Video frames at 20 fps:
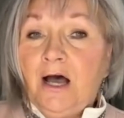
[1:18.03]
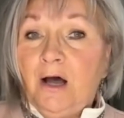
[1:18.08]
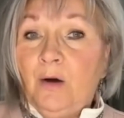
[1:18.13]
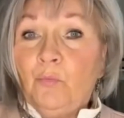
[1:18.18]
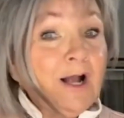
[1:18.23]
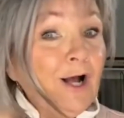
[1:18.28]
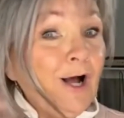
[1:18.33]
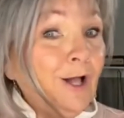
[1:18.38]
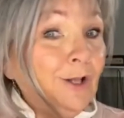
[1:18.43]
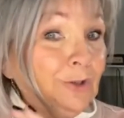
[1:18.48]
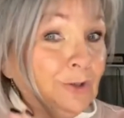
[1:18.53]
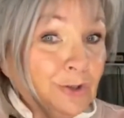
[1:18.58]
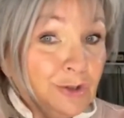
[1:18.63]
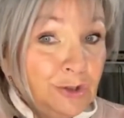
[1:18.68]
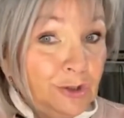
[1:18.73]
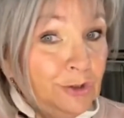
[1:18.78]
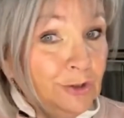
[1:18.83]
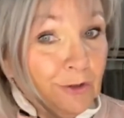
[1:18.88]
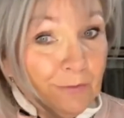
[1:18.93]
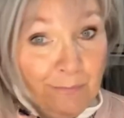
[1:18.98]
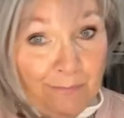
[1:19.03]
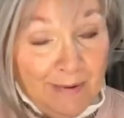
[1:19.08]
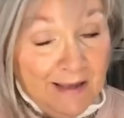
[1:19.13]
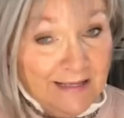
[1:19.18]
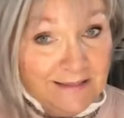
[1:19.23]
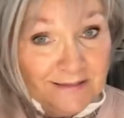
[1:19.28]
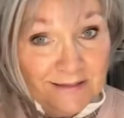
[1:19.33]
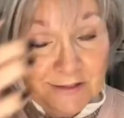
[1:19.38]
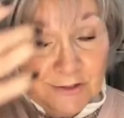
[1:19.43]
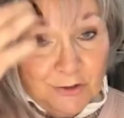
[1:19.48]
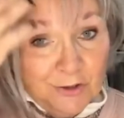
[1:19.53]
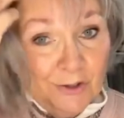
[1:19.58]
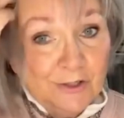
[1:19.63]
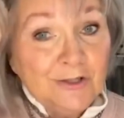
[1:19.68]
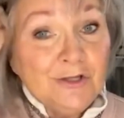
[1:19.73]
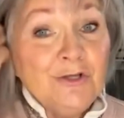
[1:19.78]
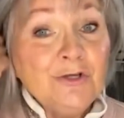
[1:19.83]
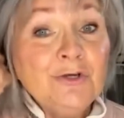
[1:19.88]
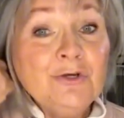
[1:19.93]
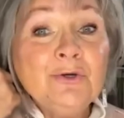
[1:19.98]
what colors look best
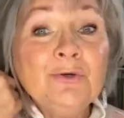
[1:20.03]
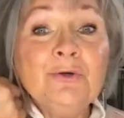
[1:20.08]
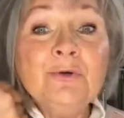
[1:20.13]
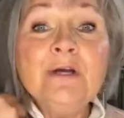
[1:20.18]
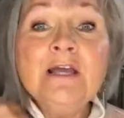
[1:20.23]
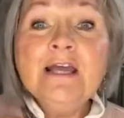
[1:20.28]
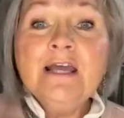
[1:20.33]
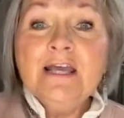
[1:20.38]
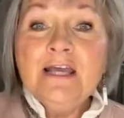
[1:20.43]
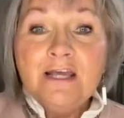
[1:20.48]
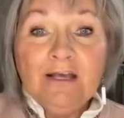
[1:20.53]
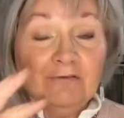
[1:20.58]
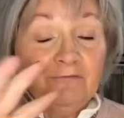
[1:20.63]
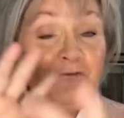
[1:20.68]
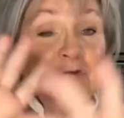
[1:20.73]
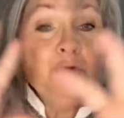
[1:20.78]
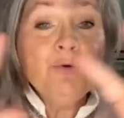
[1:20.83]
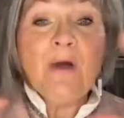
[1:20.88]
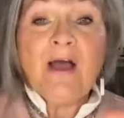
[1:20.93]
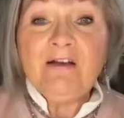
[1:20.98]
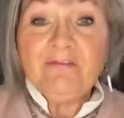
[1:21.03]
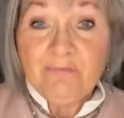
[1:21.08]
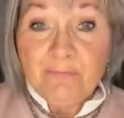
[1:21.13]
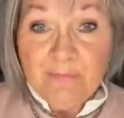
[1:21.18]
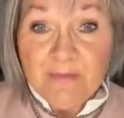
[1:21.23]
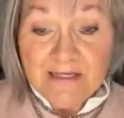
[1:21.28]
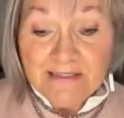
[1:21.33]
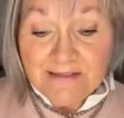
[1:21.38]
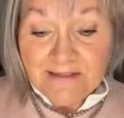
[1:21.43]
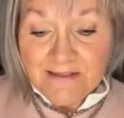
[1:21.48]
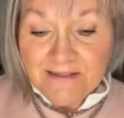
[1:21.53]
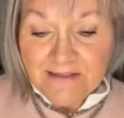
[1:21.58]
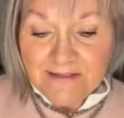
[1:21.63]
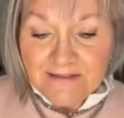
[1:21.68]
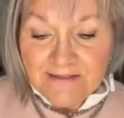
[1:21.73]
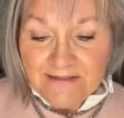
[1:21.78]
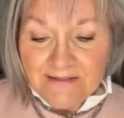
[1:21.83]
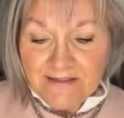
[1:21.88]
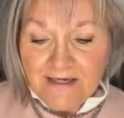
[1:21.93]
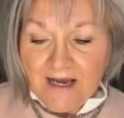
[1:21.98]
on you. If you have missed
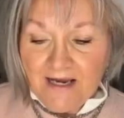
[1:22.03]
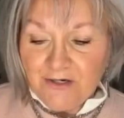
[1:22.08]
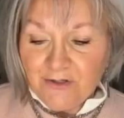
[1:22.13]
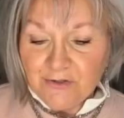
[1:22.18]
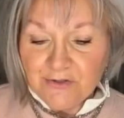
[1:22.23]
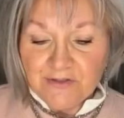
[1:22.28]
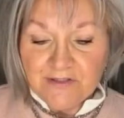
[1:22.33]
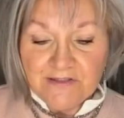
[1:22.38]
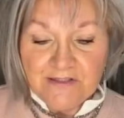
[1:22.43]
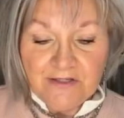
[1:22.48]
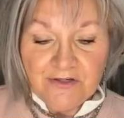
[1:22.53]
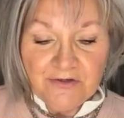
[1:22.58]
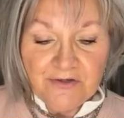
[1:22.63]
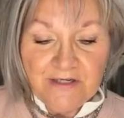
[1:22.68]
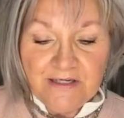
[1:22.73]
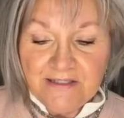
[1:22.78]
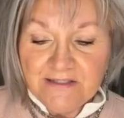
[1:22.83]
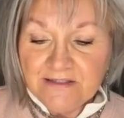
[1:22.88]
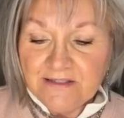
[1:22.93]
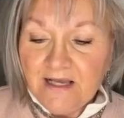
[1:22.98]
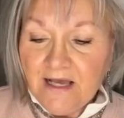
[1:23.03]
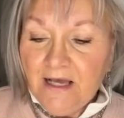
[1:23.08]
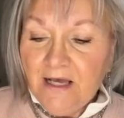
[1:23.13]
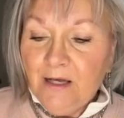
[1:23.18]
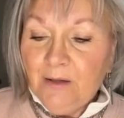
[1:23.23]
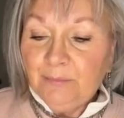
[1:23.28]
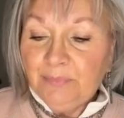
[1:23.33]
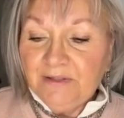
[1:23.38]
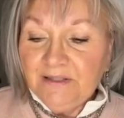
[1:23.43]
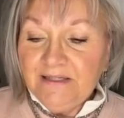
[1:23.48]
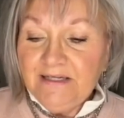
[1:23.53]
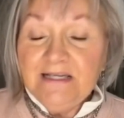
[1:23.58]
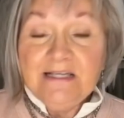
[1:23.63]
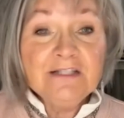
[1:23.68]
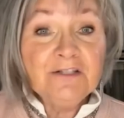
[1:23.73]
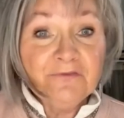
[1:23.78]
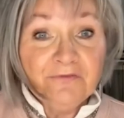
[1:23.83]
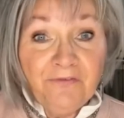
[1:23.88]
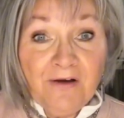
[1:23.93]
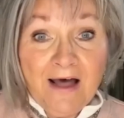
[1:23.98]
this entire series,
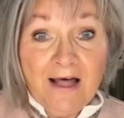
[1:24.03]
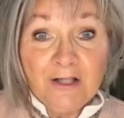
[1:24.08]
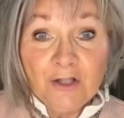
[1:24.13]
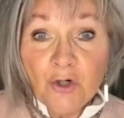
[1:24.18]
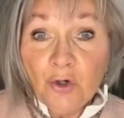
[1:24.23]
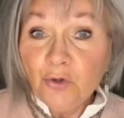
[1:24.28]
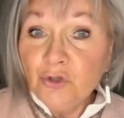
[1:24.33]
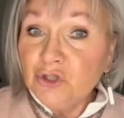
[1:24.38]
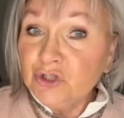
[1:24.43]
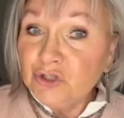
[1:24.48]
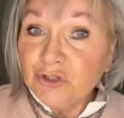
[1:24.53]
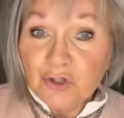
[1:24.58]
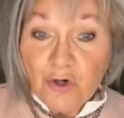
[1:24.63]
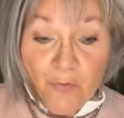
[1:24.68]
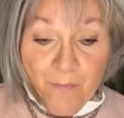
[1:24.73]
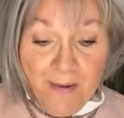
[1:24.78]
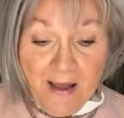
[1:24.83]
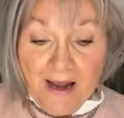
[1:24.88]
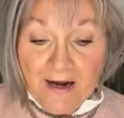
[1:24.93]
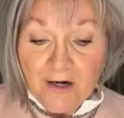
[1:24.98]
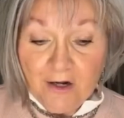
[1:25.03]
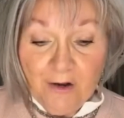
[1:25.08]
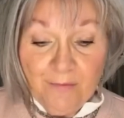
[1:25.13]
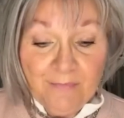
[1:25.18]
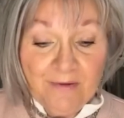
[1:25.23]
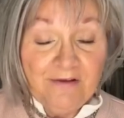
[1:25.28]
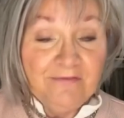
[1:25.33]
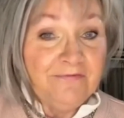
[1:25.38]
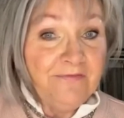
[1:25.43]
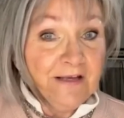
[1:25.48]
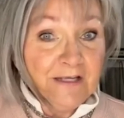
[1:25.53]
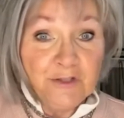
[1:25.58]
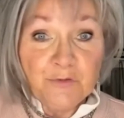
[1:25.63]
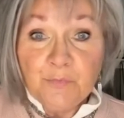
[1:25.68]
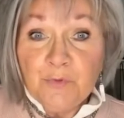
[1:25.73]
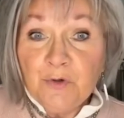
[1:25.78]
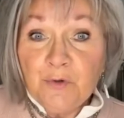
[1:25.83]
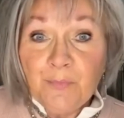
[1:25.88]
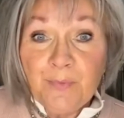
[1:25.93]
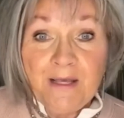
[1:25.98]
please follow. Just go back on my
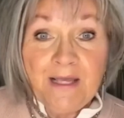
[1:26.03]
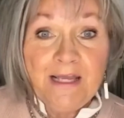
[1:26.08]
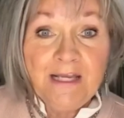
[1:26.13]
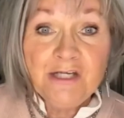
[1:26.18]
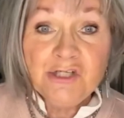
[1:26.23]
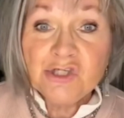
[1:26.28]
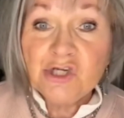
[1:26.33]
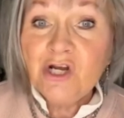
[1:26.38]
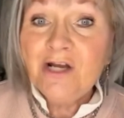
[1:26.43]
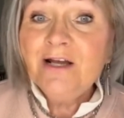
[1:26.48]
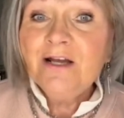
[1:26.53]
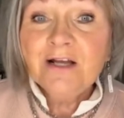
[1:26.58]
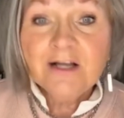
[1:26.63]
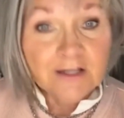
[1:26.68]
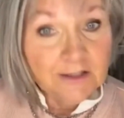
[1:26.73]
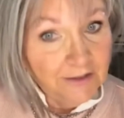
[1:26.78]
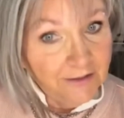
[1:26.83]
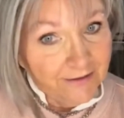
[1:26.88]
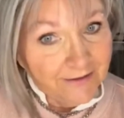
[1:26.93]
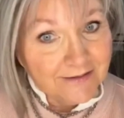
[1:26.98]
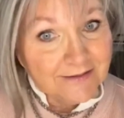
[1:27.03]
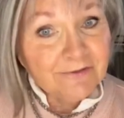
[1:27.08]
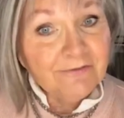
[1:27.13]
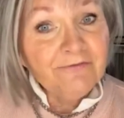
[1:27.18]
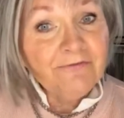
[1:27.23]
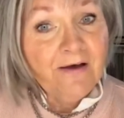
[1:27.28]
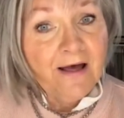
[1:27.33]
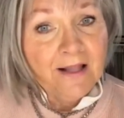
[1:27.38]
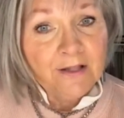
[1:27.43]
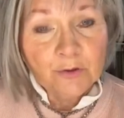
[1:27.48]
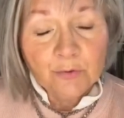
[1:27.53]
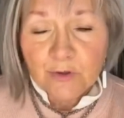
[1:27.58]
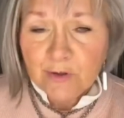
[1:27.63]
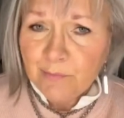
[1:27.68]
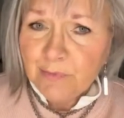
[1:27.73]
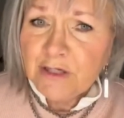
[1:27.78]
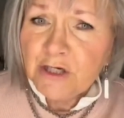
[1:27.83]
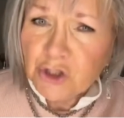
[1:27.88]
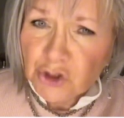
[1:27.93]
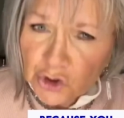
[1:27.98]
Facebook page, click to follow
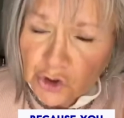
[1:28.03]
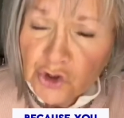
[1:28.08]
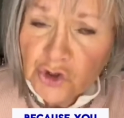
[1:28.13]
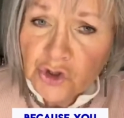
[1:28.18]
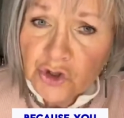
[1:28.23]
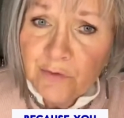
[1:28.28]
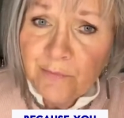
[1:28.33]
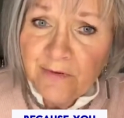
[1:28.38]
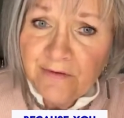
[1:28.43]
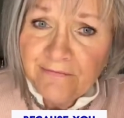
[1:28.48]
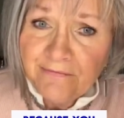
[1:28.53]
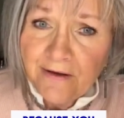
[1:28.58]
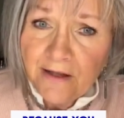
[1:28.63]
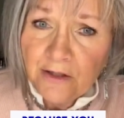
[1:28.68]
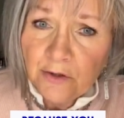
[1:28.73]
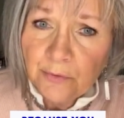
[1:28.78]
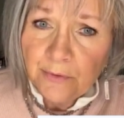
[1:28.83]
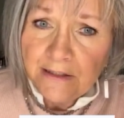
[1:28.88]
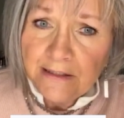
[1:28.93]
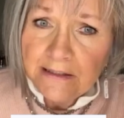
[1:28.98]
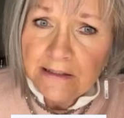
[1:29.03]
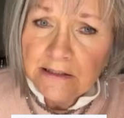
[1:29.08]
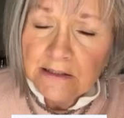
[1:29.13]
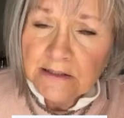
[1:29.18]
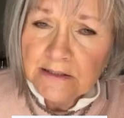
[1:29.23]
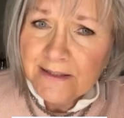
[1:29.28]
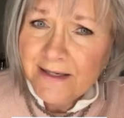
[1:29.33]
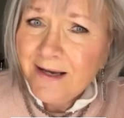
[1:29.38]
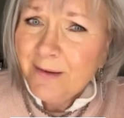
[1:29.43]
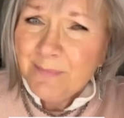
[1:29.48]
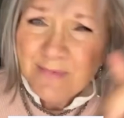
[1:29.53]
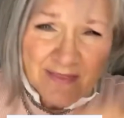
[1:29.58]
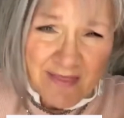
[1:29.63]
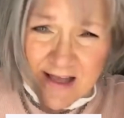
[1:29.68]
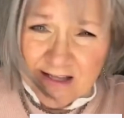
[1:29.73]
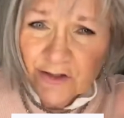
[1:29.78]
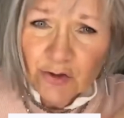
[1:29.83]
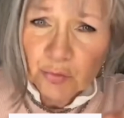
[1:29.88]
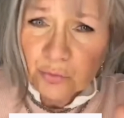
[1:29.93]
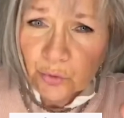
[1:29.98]
it because you should be following it.
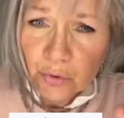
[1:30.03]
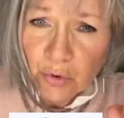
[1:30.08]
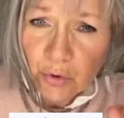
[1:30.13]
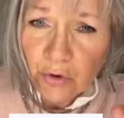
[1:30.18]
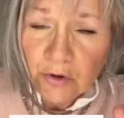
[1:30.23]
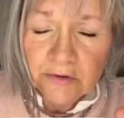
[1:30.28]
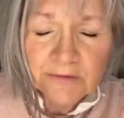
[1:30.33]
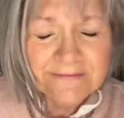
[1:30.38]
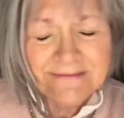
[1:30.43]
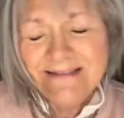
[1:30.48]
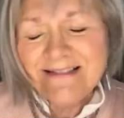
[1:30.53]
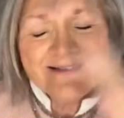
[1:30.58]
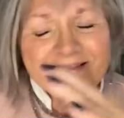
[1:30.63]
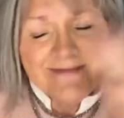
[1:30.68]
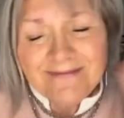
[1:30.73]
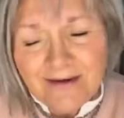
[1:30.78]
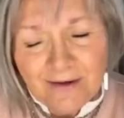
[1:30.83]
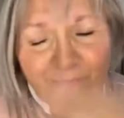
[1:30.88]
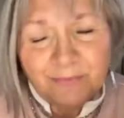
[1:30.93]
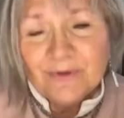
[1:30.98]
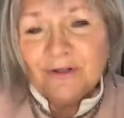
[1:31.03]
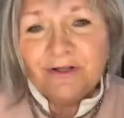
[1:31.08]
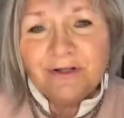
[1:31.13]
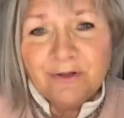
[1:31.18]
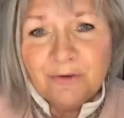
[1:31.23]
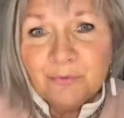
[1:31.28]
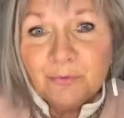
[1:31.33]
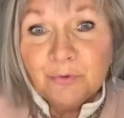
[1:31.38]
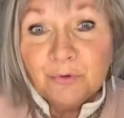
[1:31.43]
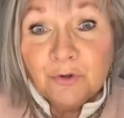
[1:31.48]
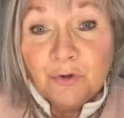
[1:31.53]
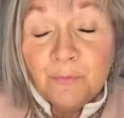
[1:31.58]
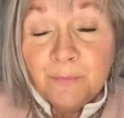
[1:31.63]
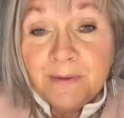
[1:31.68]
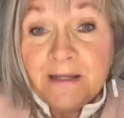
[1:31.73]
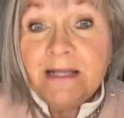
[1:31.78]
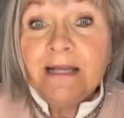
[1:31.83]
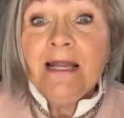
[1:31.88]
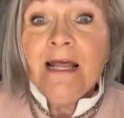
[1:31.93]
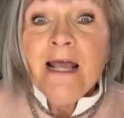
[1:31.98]
That's a rule. It's not really a
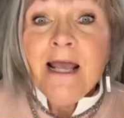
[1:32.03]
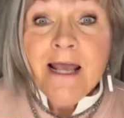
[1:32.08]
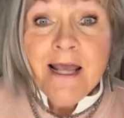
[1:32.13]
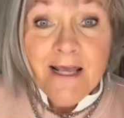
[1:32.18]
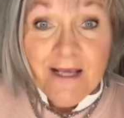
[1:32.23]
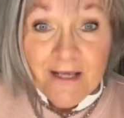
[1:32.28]
rule, but